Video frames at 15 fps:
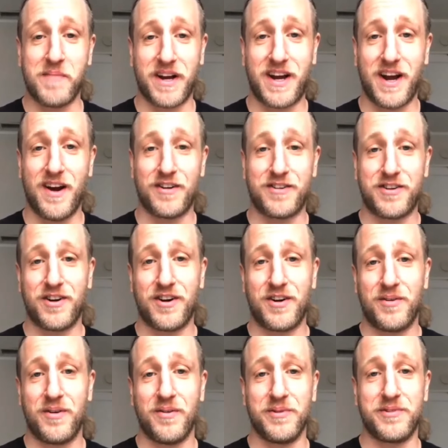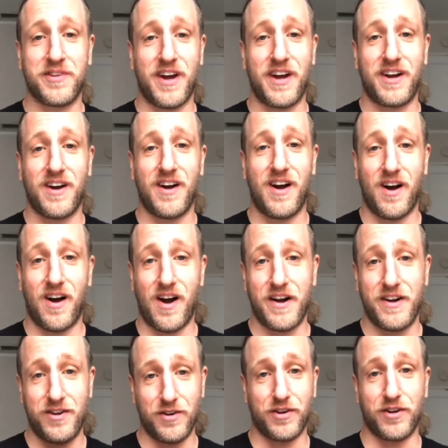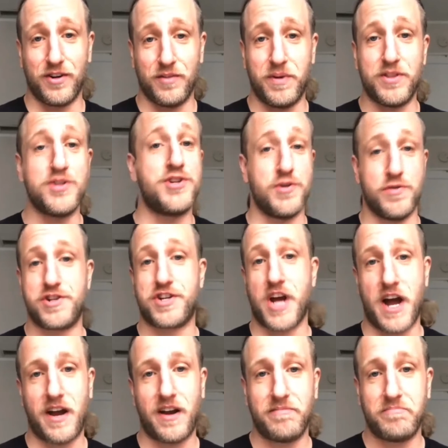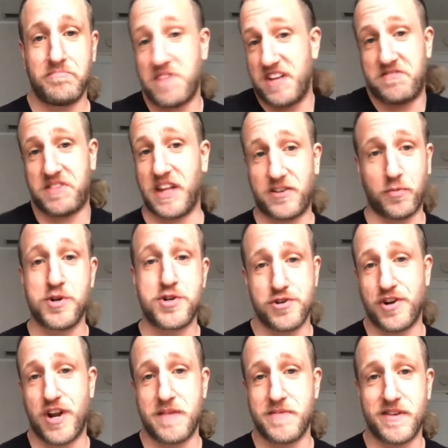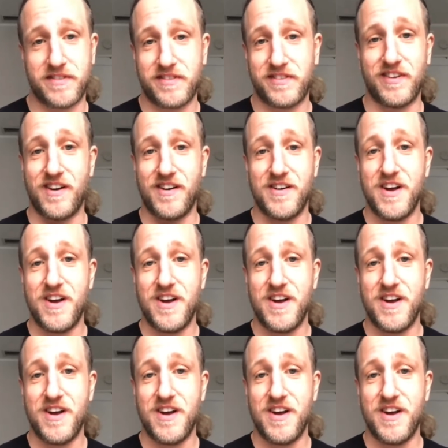character was like, "All right, you're going to be the Jewish guy. That's what your name is." You know.